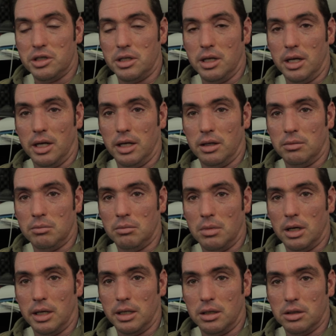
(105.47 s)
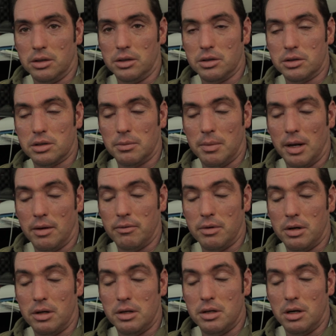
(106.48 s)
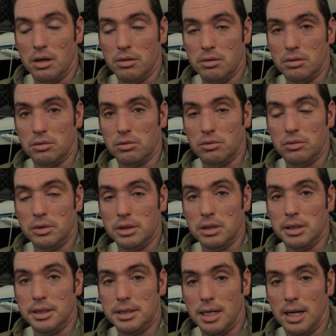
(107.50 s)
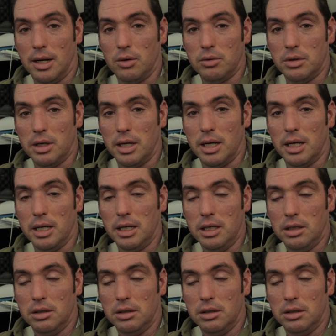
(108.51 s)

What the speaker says: Day. My goodness, I'm having another really down day.